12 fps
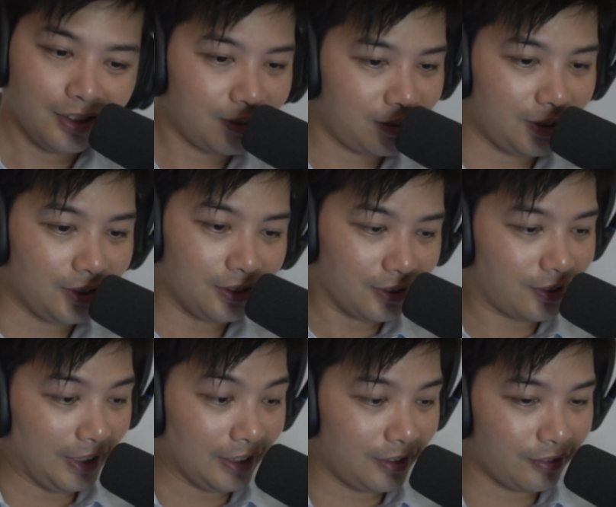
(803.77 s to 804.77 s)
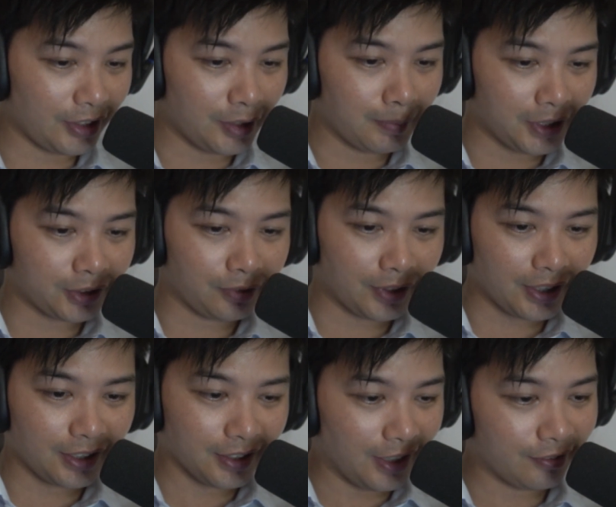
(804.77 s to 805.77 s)
So thank you very much for
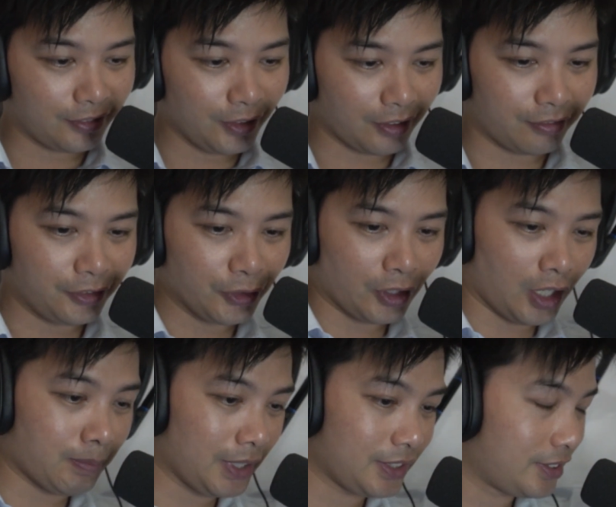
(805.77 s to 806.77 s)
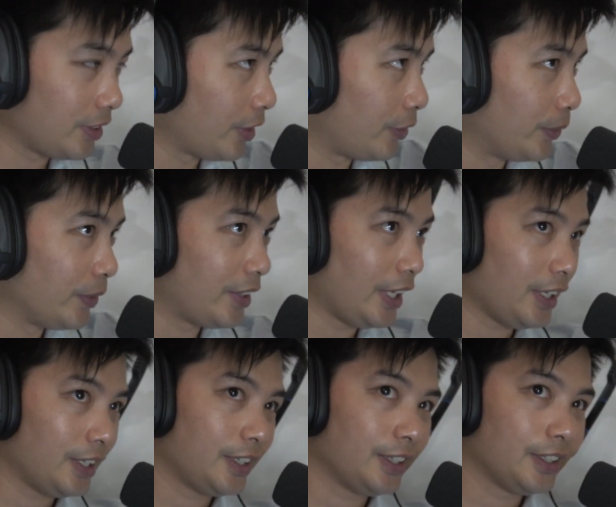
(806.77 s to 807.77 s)
that. I've got a few comments through there,